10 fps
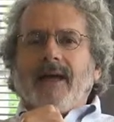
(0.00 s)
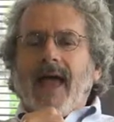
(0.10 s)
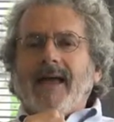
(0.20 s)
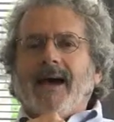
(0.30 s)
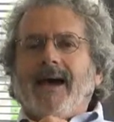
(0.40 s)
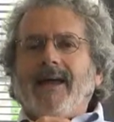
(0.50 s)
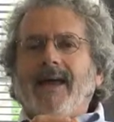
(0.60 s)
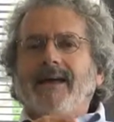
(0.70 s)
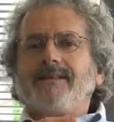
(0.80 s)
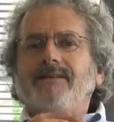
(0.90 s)
AI
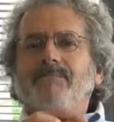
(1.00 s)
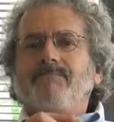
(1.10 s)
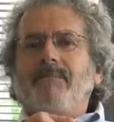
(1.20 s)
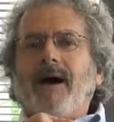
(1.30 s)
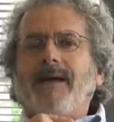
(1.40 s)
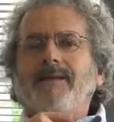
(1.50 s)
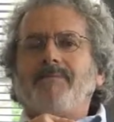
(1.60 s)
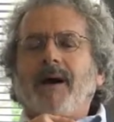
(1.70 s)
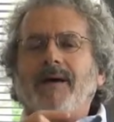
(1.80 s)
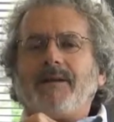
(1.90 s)
has a
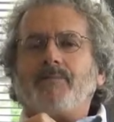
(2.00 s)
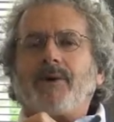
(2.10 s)
mind-body